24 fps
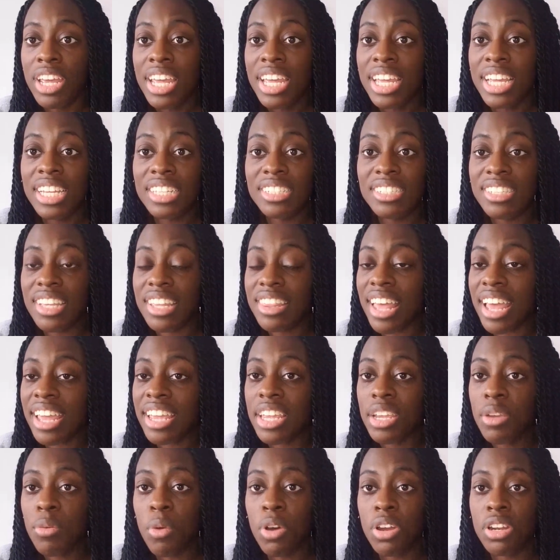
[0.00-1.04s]
He said that
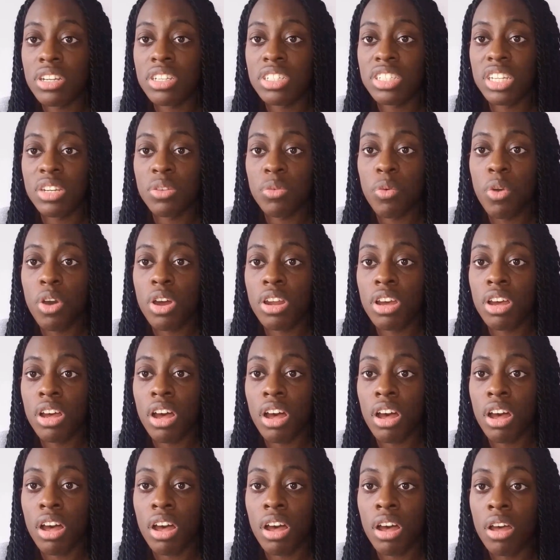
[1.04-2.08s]
he didn't want
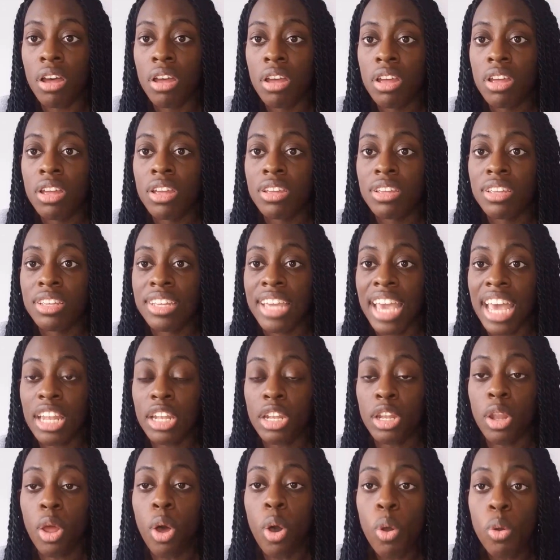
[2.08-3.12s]
to get
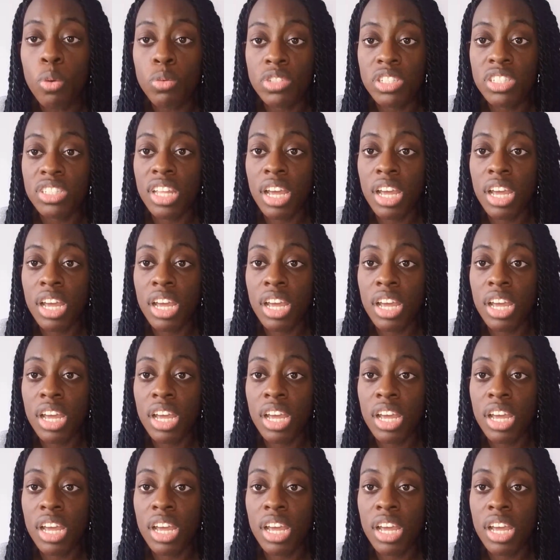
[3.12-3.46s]
loans.